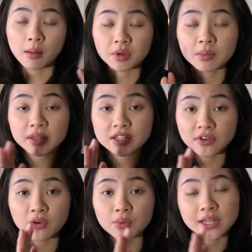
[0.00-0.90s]
I'm gonna make this
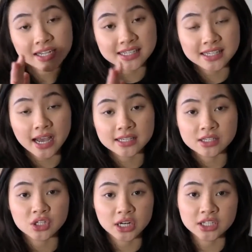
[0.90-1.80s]
video really concise
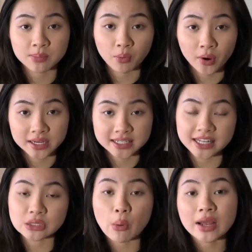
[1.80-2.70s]
and straight to the point.
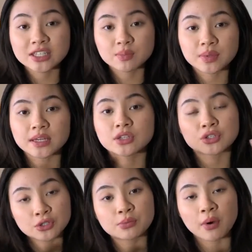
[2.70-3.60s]
It's going to be
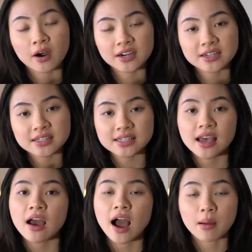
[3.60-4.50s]
two parts.
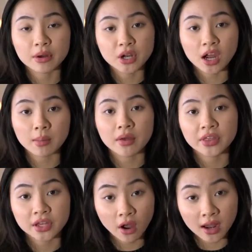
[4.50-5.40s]
I'm gonna talk about
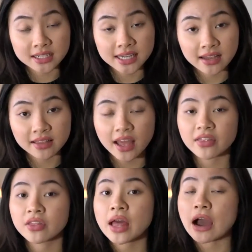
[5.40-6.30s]
the content
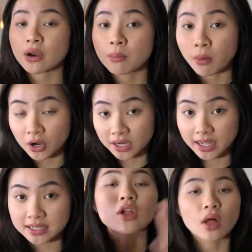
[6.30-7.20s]
and then how to
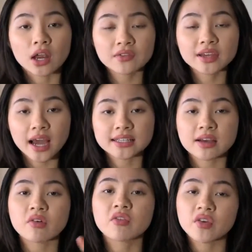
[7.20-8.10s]
market. A lot of you guys
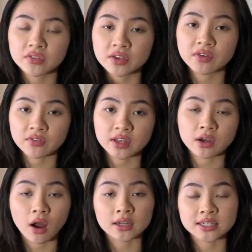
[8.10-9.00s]
have a fifty fifty
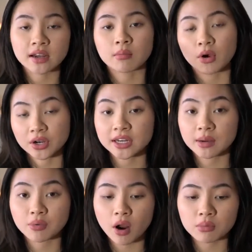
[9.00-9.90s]
content and
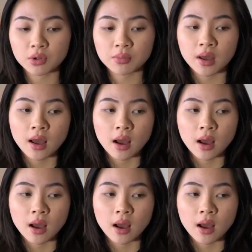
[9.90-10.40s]
marketing problem.